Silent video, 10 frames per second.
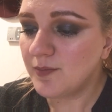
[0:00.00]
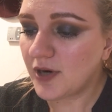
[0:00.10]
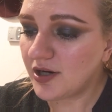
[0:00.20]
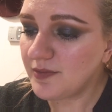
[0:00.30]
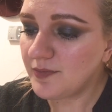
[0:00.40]

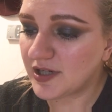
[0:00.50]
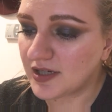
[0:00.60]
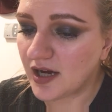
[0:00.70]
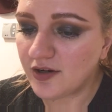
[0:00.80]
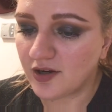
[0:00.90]
Part, but
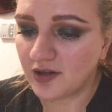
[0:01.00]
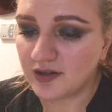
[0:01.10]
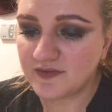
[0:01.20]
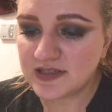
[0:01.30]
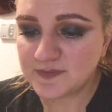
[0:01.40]
not
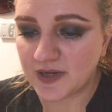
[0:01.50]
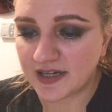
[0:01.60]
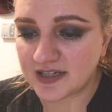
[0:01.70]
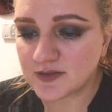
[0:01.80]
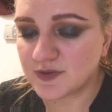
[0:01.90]
all, of this
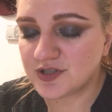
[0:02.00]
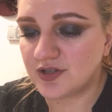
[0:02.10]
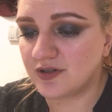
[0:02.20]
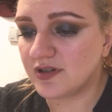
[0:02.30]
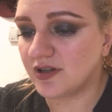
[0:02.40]
bias was
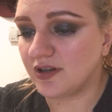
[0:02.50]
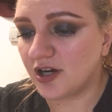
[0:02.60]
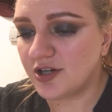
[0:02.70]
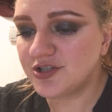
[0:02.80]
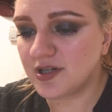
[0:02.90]
due to the
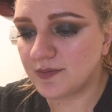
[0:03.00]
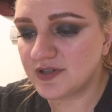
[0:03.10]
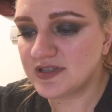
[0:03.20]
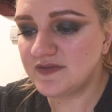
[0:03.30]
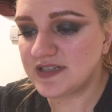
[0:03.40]
large
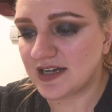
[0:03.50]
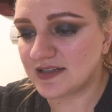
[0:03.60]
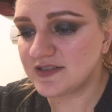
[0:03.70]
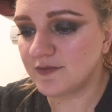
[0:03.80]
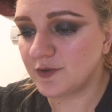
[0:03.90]
numbers of
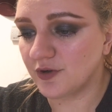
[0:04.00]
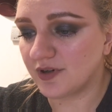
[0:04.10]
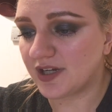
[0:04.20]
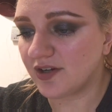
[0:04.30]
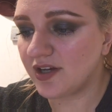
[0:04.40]
deaths from
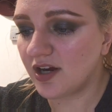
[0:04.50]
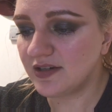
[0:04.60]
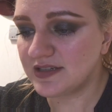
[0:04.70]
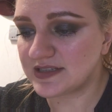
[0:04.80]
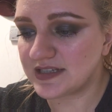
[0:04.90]
coronary
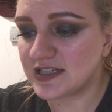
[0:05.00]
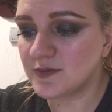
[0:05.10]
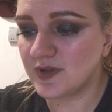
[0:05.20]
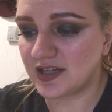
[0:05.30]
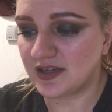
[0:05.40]
heart
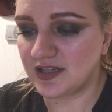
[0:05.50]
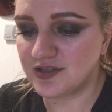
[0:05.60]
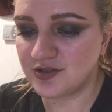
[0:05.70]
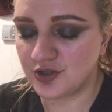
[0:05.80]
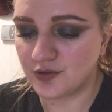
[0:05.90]
disease within
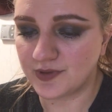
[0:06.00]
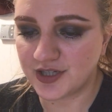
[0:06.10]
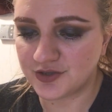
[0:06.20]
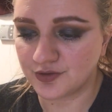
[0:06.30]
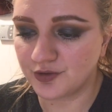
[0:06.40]
these 2
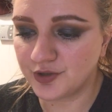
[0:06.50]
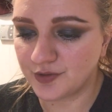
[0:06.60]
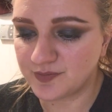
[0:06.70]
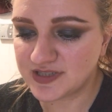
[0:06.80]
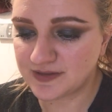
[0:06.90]
racial
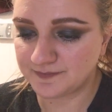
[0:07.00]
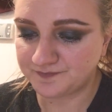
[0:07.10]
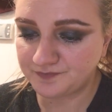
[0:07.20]
groups.